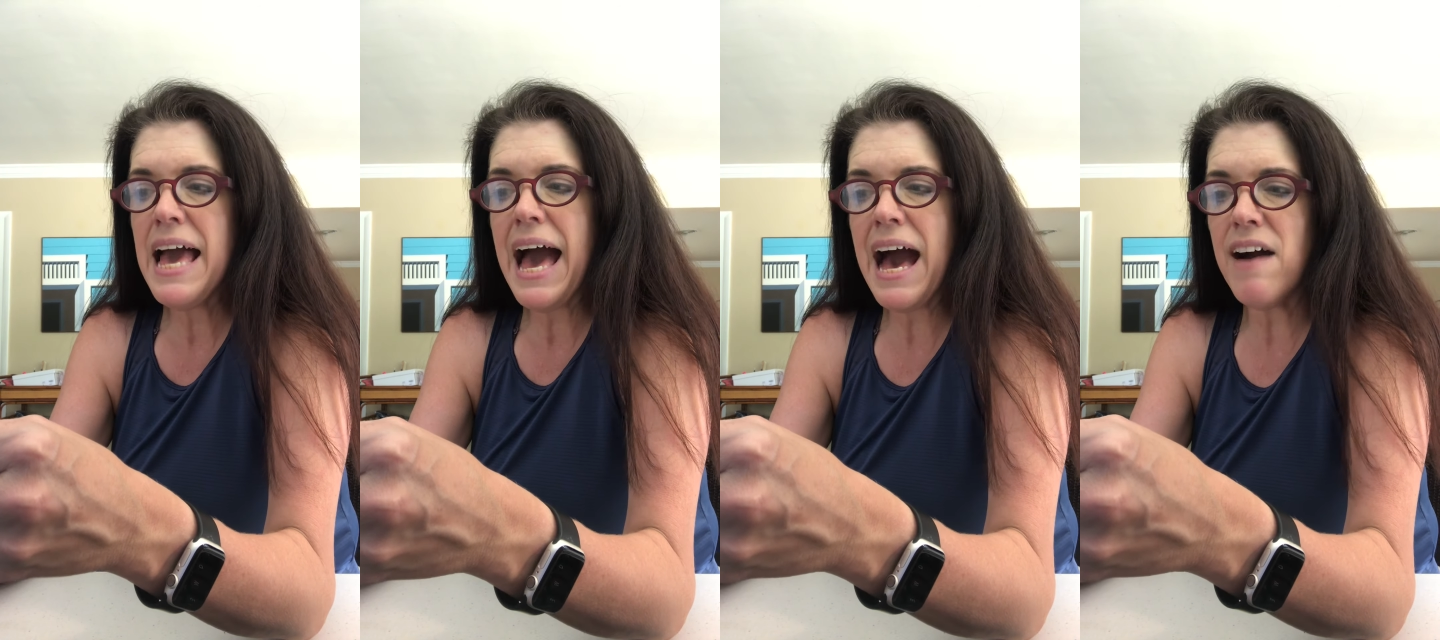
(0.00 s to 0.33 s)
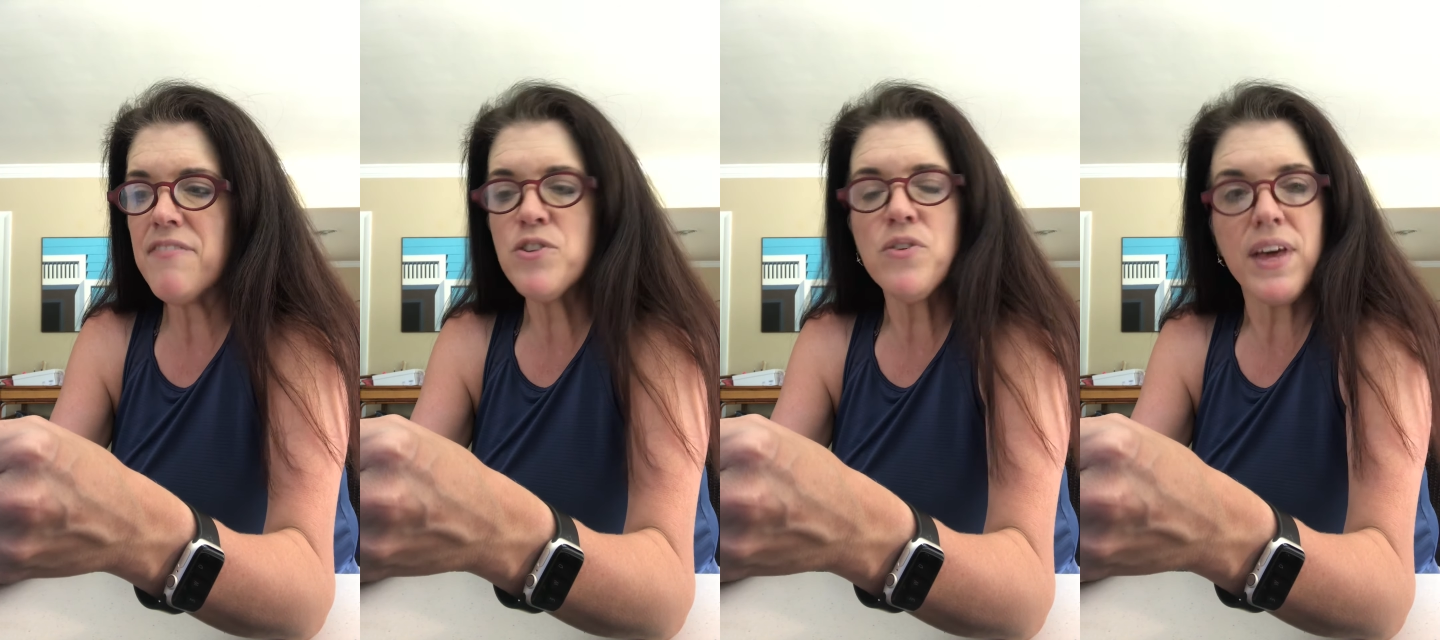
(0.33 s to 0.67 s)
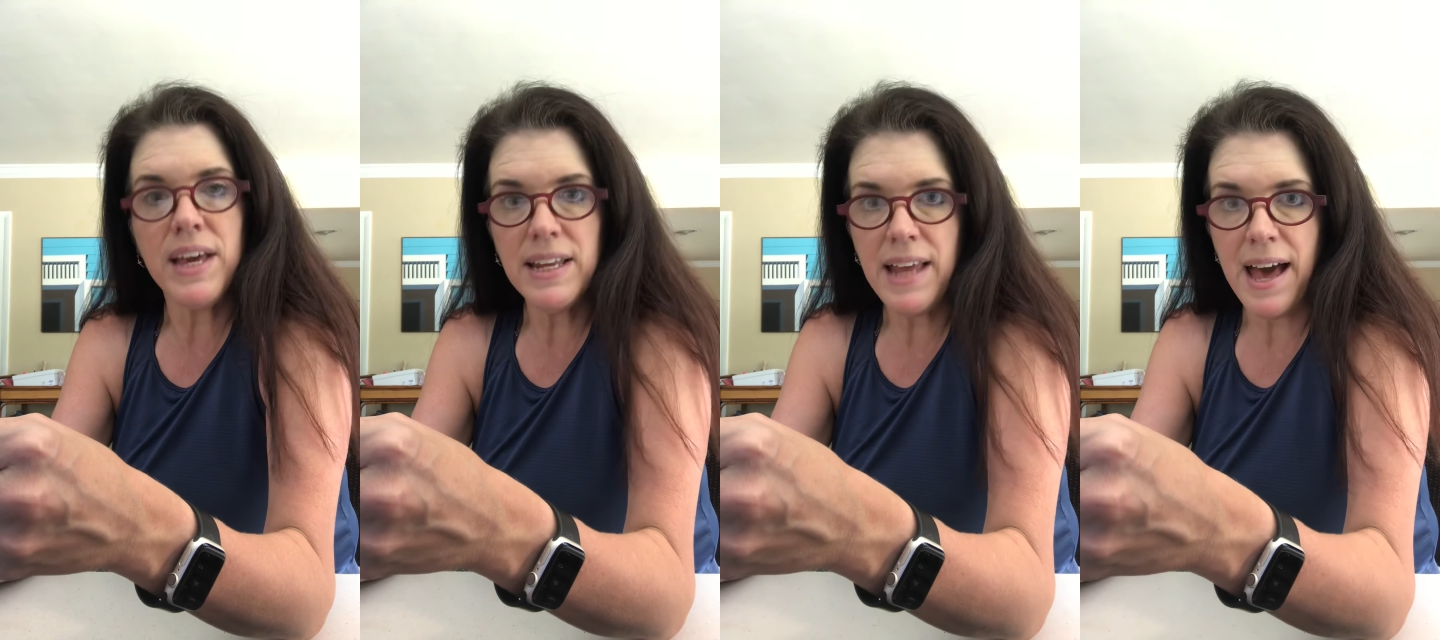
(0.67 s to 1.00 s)
After they
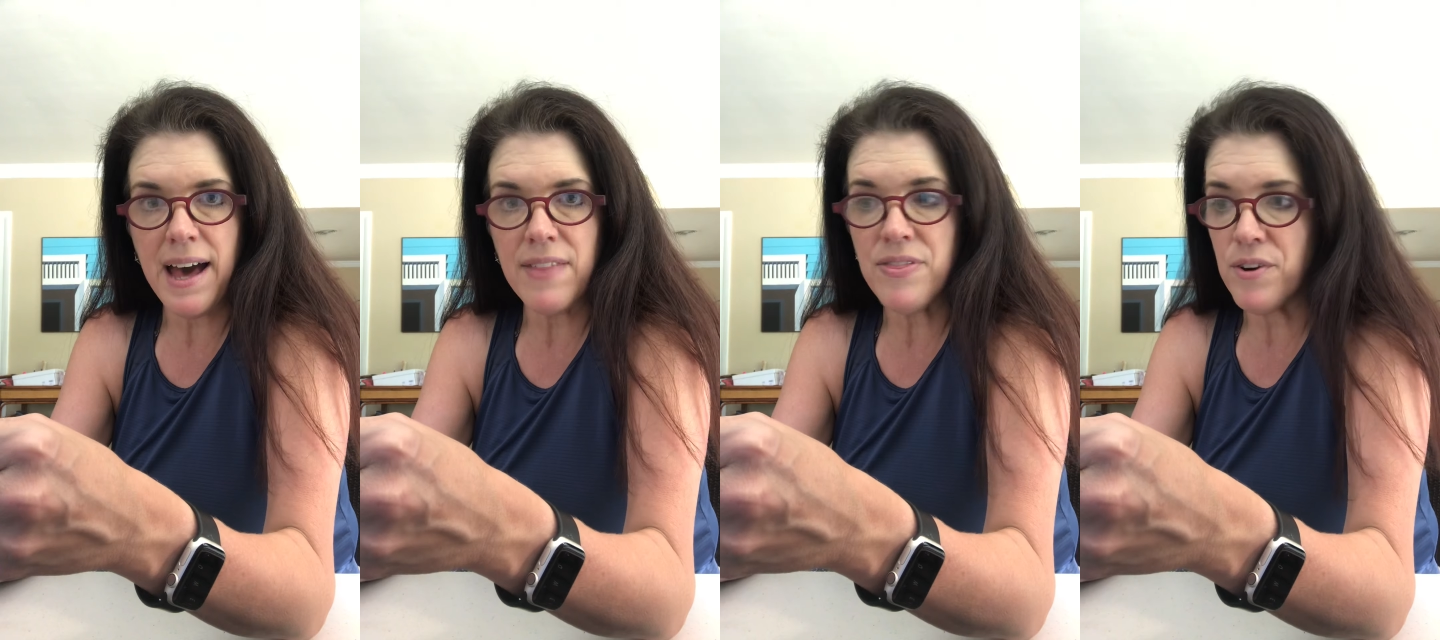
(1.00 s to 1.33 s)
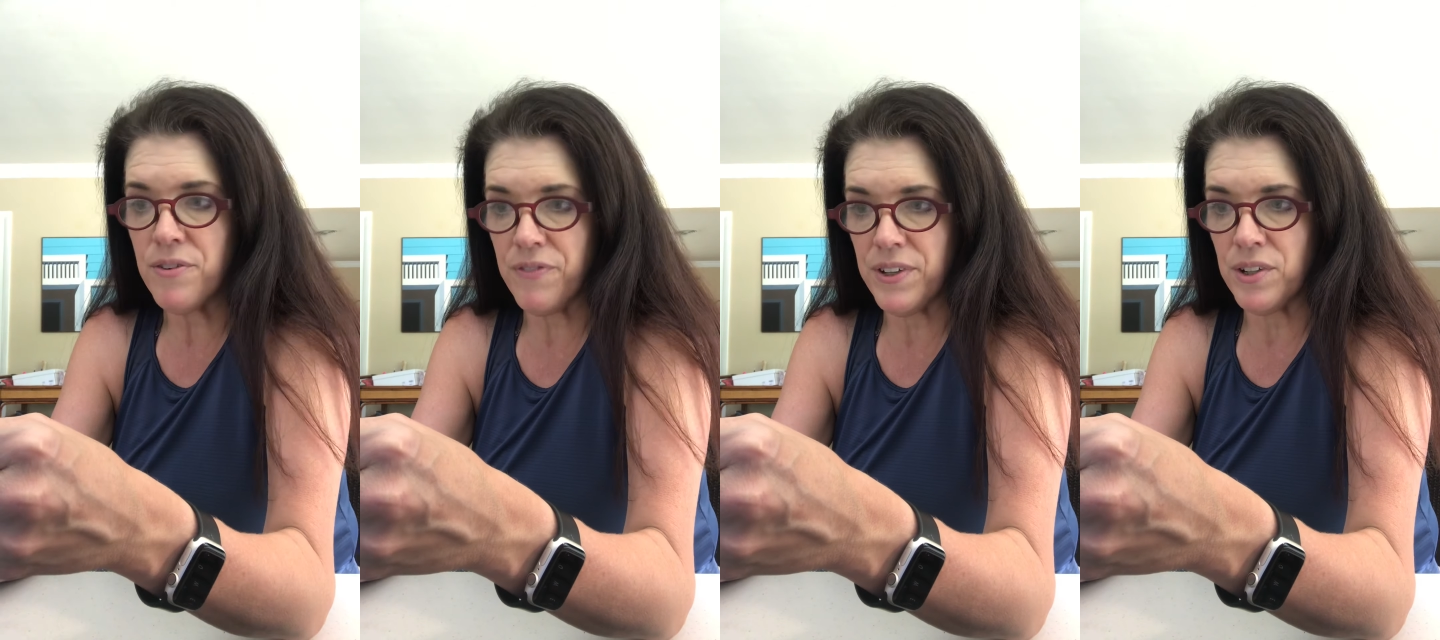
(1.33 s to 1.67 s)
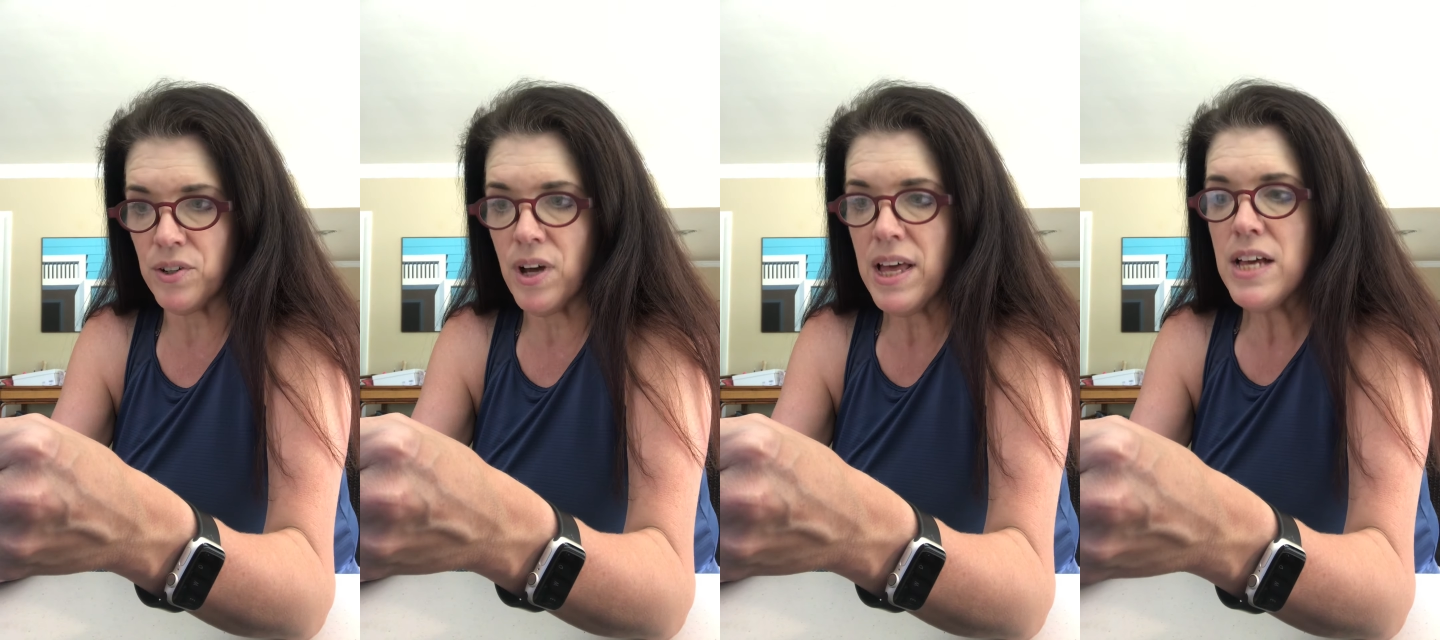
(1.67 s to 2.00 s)
had had their
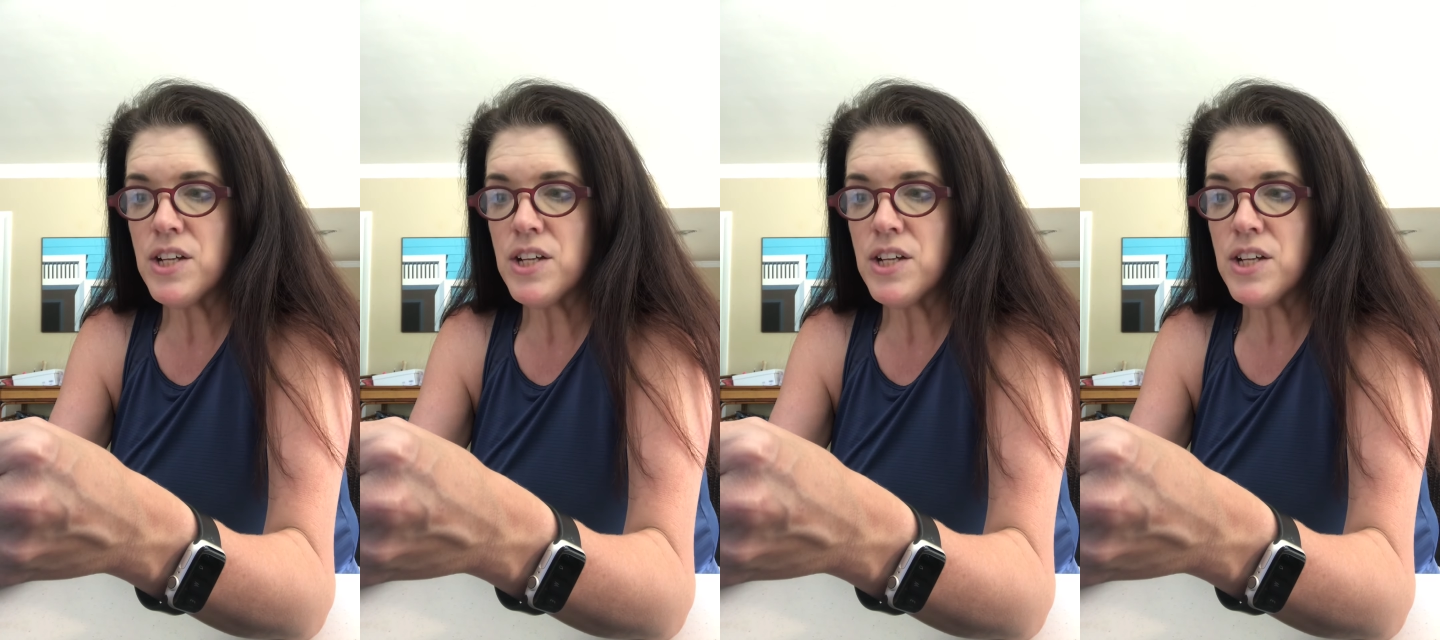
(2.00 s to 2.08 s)
fill,